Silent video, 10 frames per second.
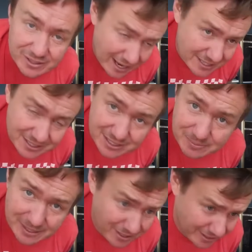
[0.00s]
that is gonna
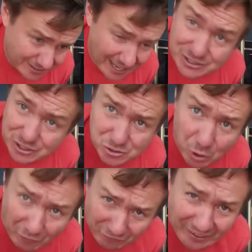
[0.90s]
be like
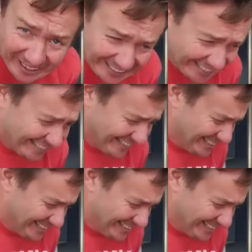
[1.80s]
catastrophic.